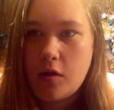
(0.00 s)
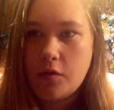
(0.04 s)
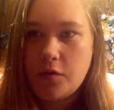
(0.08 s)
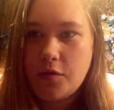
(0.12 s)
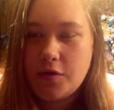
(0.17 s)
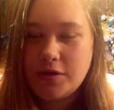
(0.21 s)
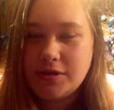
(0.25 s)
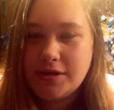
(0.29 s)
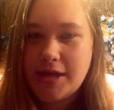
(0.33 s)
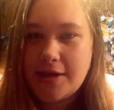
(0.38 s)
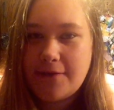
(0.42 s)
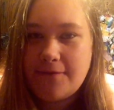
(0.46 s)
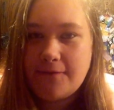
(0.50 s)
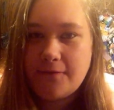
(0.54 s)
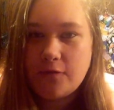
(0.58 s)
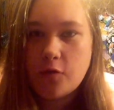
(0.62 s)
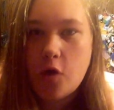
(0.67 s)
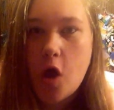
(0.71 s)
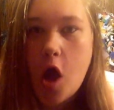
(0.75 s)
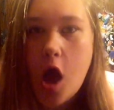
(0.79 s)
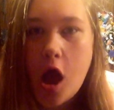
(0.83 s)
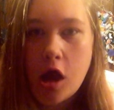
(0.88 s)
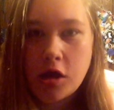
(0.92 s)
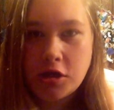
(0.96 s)
there's like
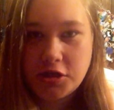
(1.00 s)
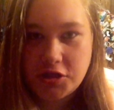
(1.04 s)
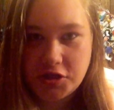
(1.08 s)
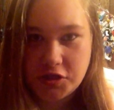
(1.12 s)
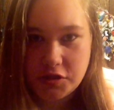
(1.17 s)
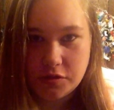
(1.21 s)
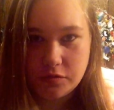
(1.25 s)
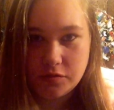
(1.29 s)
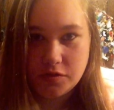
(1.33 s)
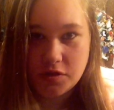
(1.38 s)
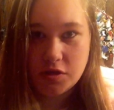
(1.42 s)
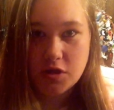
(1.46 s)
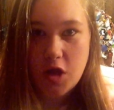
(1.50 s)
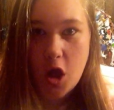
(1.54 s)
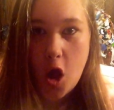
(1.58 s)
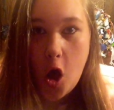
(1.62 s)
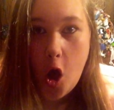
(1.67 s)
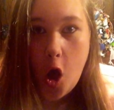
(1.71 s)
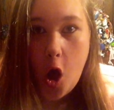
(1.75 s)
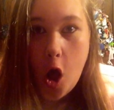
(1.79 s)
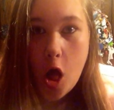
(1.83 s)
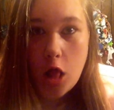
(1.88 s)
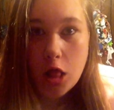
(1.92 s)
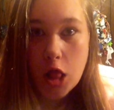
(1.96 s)
frog juice
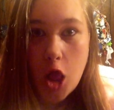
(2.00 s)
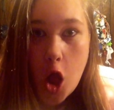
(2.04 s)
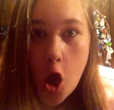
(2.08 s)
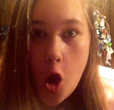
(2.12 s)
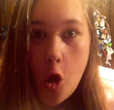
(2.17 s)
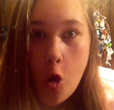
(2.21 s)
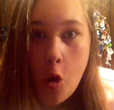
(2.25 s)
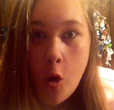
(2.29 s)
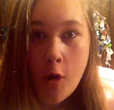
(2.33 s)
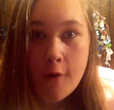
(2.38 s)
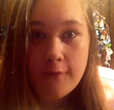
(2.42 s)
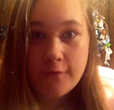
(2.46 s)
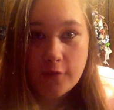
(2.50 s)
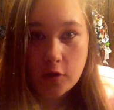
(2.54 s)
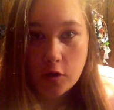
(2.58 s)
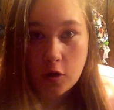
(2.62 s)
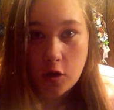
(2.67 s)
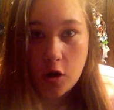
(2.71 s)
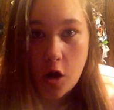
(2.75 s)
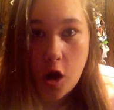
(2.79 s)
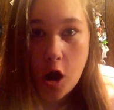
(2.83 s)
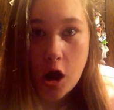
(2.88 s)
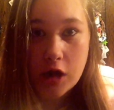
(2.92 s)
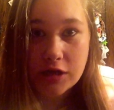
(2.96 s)
all
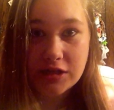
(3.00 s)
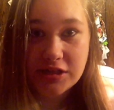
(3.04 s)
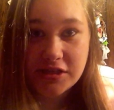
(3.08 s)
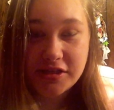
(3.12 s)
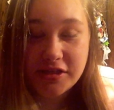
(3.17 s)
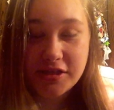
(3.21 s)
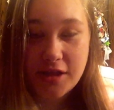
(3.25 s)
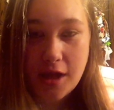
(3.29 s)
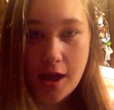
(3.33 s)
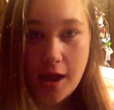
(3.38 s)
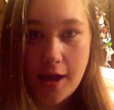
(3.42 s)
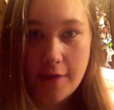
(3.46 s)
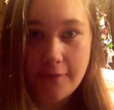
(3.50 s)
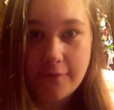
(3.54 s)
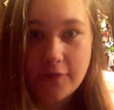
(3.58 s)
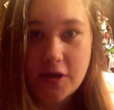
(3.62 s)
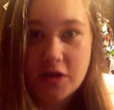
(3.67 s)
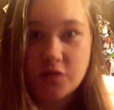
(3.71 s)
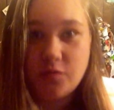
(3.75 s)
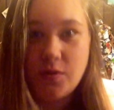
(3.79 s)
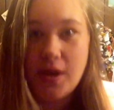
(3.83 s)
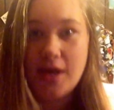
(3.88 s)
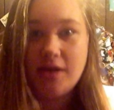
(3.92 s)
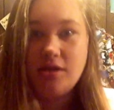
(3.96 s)
over our stuff,
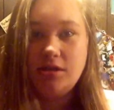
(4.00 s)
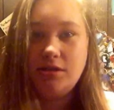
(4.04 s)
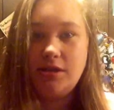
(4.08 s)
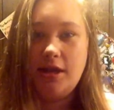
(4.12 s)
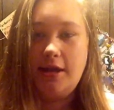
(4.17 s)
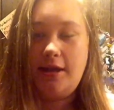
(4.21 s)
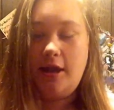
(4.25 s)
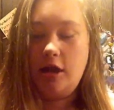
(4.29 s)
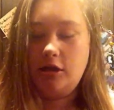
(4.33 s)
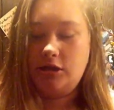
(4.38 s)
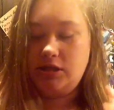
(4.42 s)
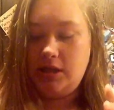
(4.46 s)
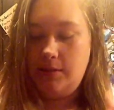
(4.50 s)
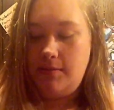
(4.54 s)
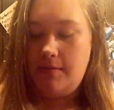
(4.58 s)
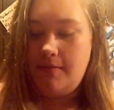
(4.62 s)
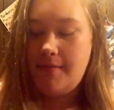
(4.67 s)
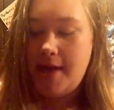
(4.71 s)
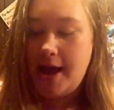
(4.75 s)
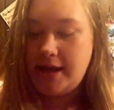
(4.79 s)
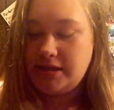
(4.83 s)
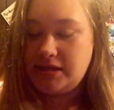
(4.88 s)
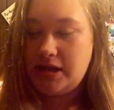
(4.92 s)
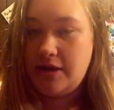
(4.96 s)
because we had just like our sleeping
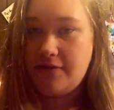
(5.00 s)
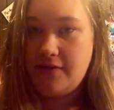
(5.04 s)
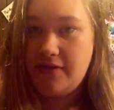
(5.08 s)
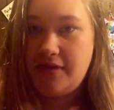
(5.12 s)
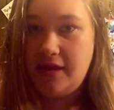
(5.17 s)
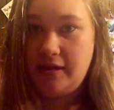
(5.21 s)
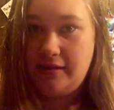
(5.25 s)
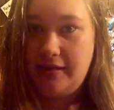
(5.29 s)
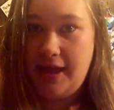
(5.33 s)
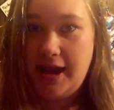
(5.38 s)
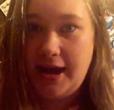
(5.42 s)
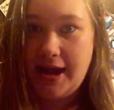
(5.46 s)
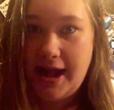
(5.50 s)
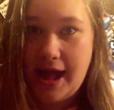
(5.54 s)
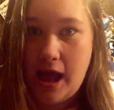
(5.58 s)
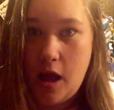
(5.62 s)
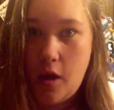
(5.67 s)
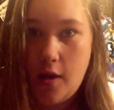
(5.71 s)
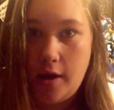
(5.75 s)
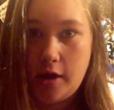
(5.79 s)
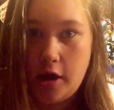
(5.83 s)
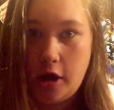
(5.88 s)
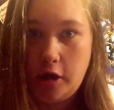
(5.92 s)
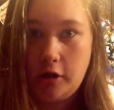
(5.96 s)
bags and everything laid
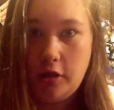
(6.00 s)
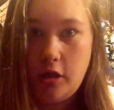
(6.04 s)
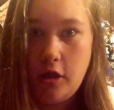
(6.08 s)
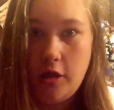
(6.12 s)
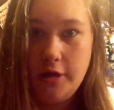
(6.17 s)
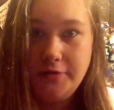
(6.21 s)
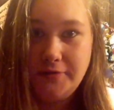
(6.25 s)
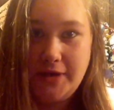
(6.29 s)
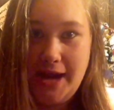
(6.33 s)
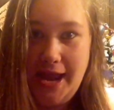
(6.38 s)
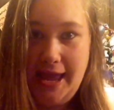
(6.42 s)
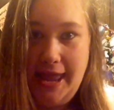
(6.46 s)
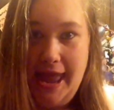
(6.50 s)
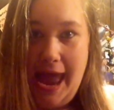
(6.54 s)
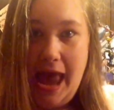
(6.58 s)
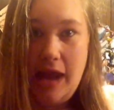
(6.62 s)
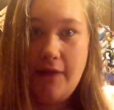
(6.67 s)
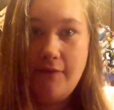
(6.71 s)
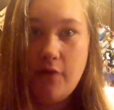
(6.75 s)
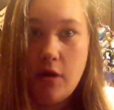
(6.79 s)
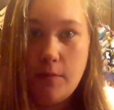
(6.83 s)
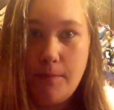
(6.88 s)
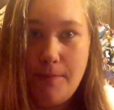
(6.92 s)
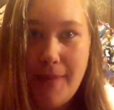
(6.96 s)
out, and our clothes were hanging out
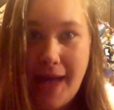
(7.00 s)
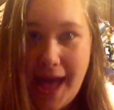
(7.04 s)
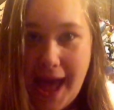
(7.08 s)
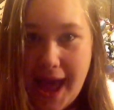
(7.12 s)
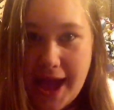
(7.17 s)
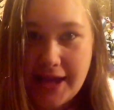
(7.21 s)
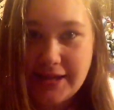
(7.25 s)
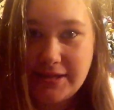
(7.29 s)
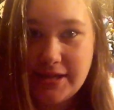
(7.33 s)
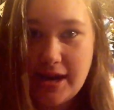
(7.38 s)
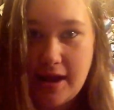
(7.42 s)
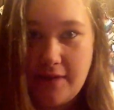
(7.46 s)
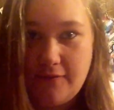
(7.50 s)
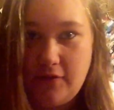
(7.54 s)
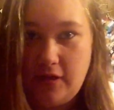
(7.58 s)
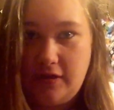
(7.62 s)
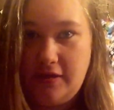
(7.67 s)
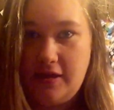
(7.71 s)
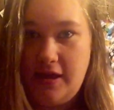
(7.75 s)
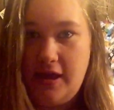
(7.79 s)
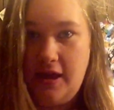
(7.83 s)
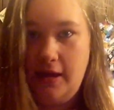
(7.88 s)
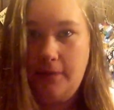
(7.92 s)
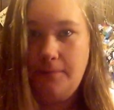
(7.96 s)
of our bags and
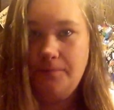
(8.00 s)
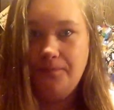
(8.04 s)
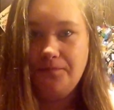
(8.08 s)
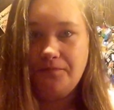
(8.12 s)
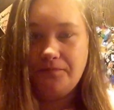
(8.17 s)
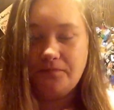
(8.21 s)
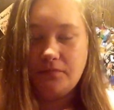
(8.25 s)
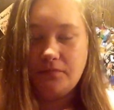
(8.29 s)
everything.